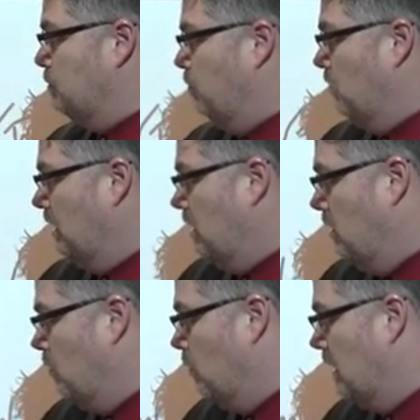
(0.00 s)

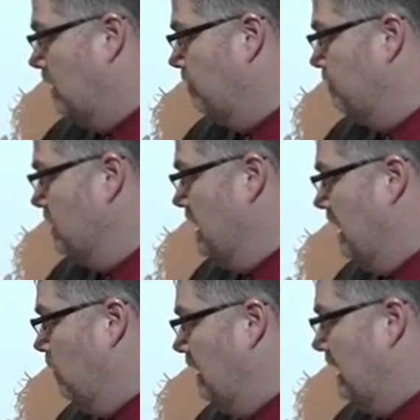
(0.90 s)
0.01
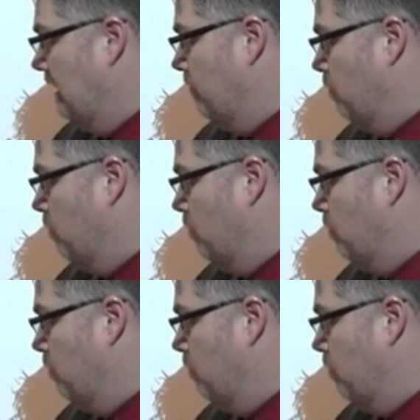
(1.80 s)
and we get